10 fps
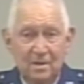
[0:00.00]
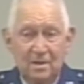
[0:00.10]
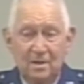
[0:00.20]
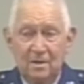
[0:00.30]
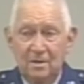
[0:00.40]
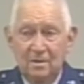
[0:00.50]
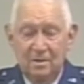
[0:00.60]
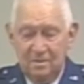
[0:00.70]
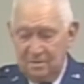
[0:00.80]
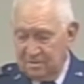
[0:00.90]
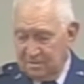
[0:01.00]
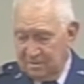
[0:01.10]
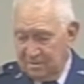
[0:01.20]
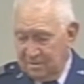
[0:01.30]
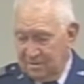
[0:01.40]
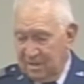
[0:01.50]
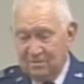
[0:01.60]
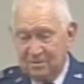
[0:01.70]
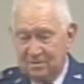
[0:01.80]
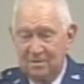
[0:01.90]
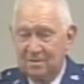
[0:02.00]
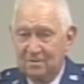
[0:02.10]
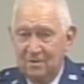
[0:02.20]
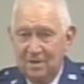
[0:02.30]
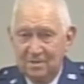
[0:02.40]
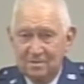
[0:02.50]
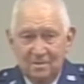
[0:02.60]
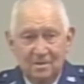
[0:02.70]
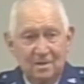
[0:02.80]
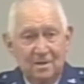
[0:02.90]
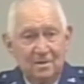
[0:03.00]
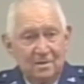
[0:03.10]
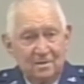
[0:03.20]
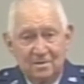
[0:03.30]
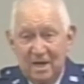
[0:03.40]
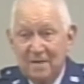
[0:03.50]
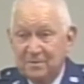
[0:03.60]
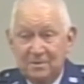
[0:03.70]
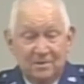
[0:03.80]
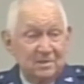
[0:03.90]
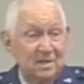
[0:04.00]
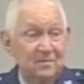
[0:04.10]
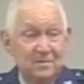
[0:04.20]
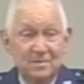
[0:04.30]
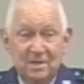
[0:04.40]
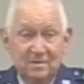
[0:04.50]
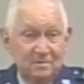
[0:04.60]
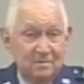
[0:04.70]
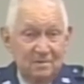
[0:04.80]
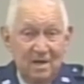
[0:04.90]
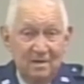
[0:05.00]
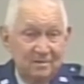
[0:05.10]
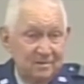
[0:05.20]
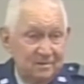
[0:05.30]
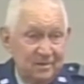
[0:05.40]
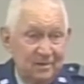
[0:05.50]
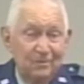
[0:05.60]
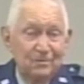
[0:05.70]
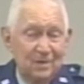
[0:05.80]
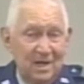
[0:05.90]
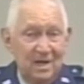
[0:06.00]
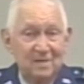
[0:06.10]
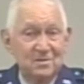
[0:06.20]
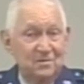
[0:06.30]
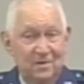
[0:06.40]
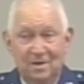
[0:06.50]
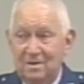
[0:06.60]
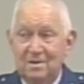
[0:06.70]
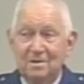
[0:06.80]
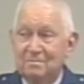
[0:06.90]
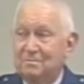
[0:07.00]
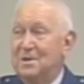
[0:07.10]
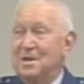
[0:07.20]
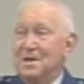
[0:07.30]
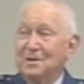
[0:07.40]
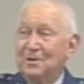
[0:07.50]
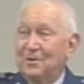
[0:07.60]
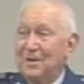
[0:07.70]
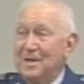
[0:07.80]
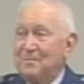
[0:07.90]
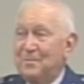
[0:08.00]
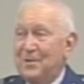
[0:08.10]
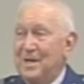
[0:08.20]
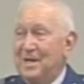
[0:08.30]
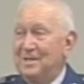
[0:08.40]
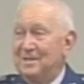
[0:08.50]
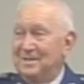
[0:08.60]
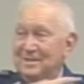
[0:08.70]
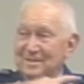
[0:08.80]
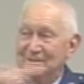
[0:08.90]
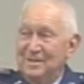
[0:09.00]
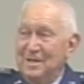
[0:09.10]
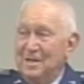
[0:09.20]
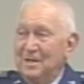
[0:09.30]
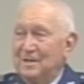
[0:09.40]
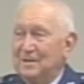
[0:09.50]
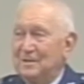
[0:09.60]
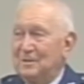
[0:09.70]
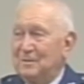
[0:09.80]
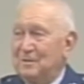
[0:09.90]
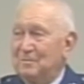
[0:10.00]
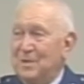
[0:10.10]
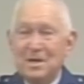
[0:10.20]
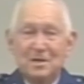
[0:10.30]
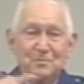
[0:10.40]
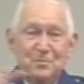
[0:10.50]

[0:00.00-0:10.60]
And uh, that was disgrace. The Japs could have saved themselves a lot of their own lives if they had just gone in and printed uh, American